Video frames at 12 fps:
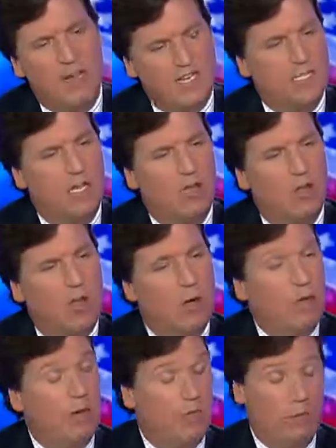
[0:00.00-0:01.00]
my son-in-law,
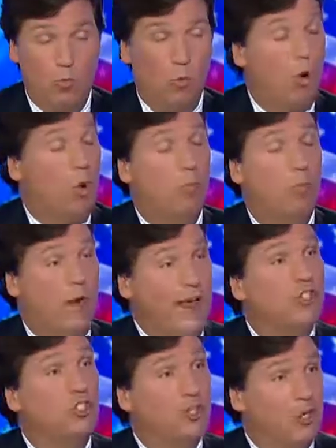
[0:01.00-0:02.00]
but whoa,
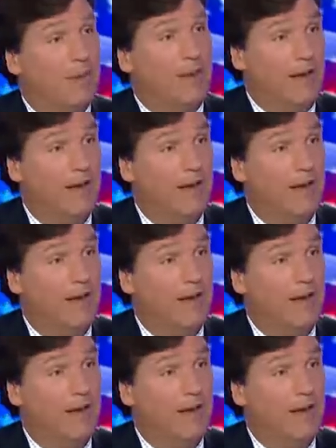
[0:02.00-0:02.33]
Brad Sherman